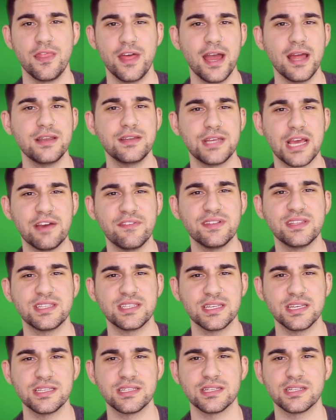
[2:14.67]
Then David
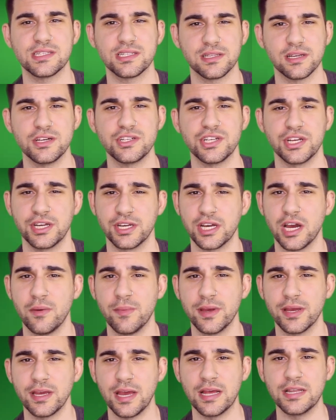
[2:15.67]
sees the sludge
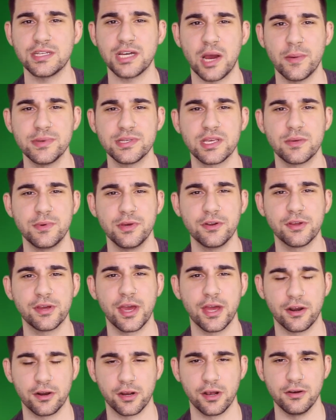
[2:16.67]
incoming and Tommy's
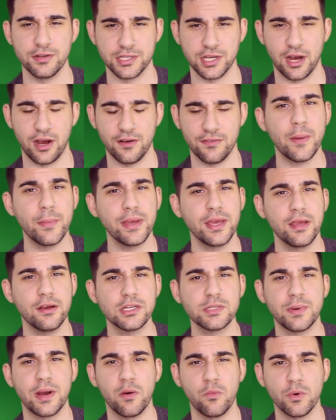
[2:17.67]
communicator goes off. Tommy
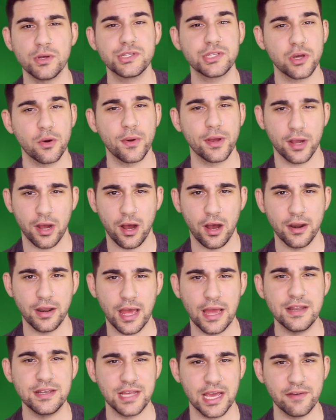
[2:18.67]
hears about what's going on
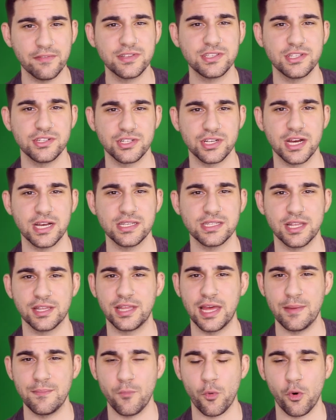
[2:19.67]
and David suggests that
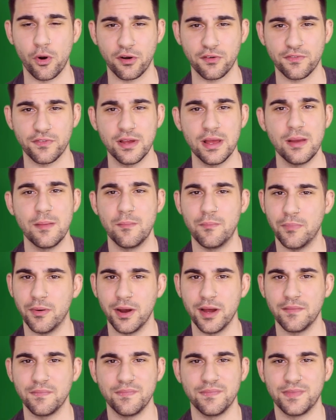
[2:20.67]
they morph,
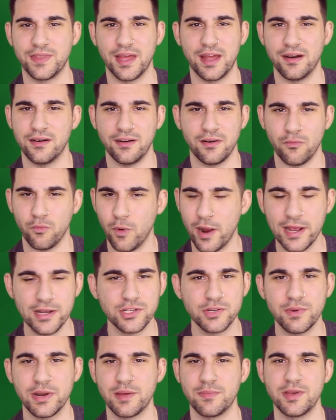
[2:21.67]
but there are way
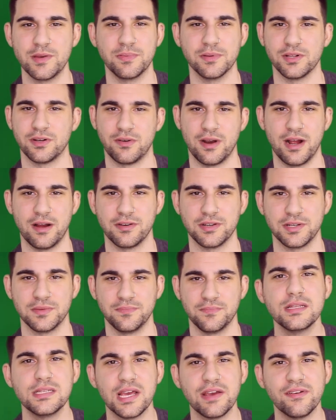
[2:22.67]
too many people around.
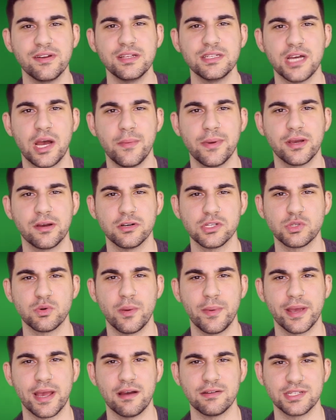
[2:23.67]
David and Tommy go
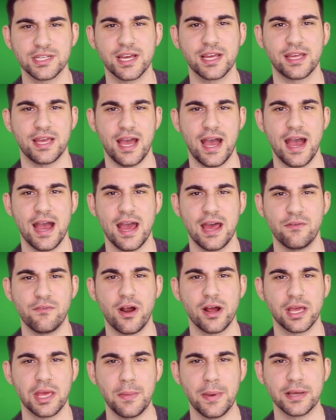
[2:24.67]
swimming out to get Kat and
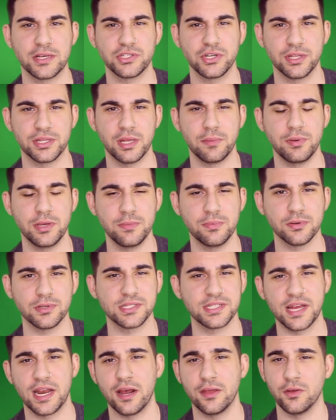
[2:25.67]
Rocky makes sure that the people
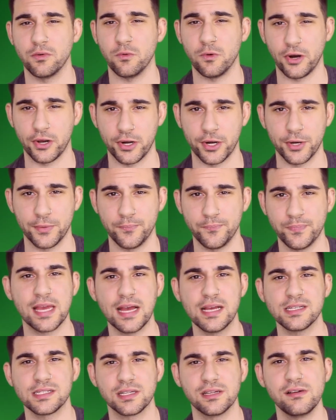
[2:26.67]
stay out of the water.
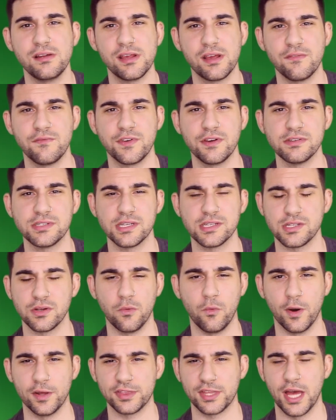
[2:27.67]
Kat is clearly confused as to
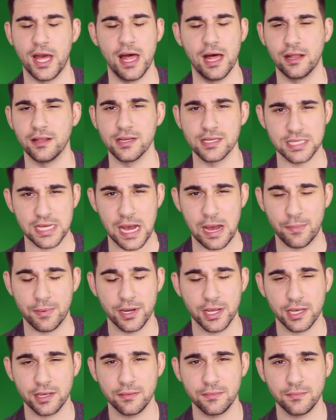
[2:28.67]
what the hell is
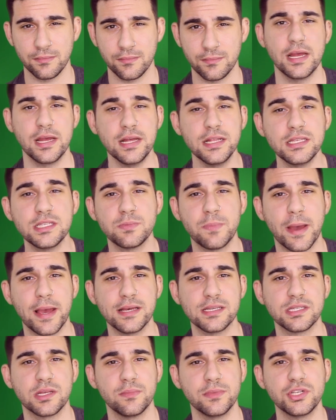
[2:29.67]
happening. In
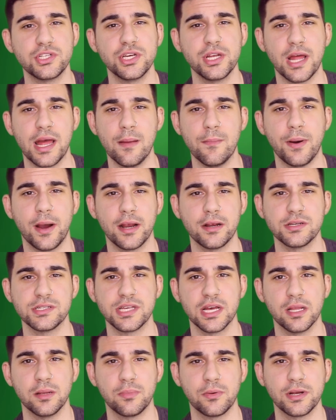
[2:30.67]
space, the Machine Empire
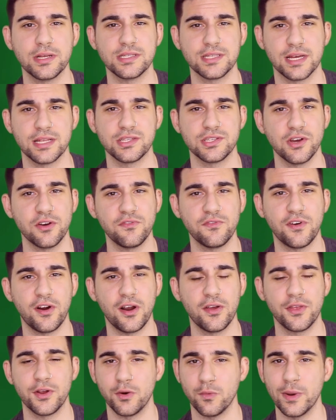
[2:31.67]
celebrates that so
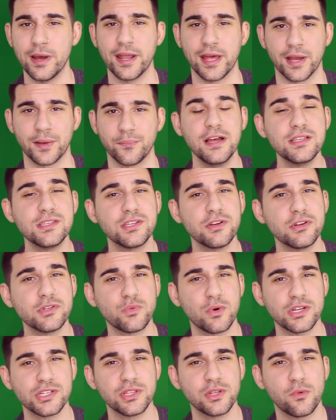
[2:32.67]
far they're winning. Then Stone is
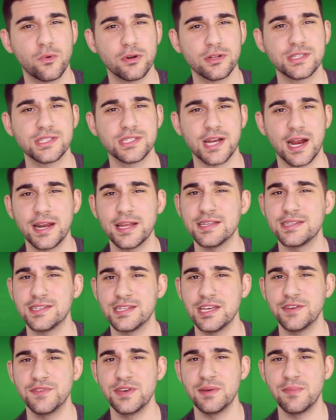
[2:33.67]
watching the world's tiniest
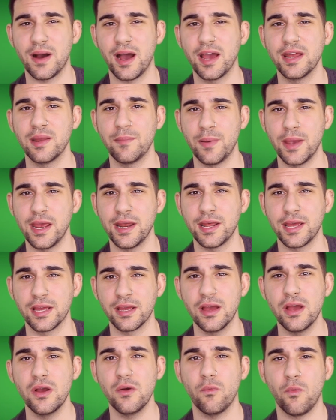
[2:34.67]
TV behind a
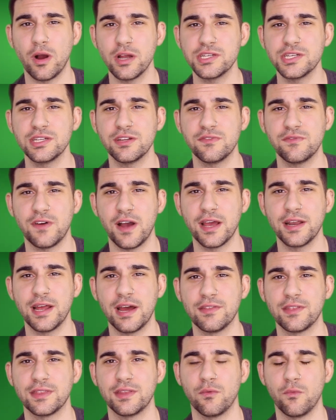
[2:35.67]
painting, watching to find
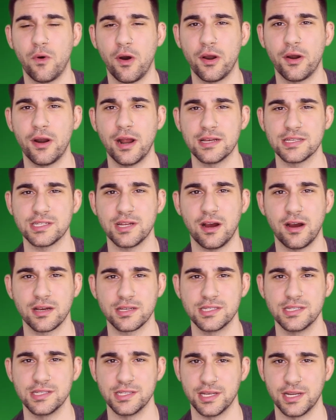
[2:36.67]
out that the water has
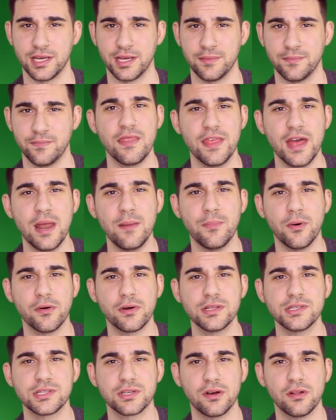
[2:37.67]
toxins in it. Then
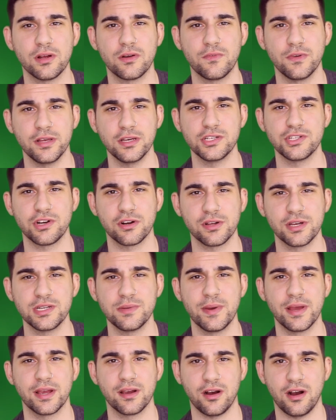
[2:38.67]
Bulk and Skull are really struggling to
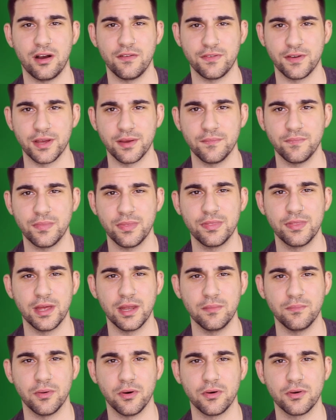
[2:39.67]
make coffee.
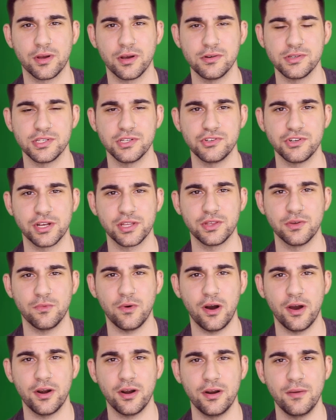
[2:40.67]
Then Bulk goes to drink the
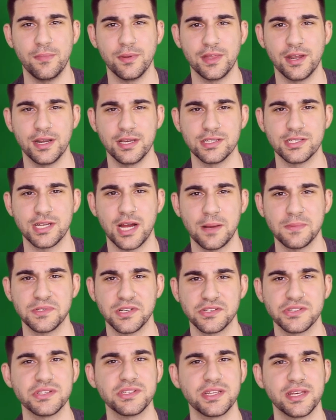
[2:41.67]
water, but then he stops
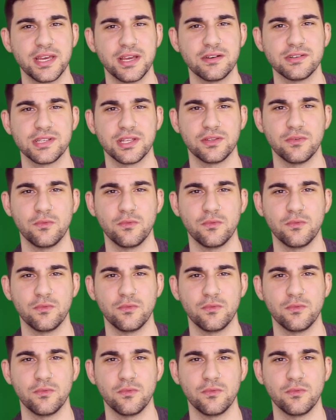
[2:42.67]
just as he hears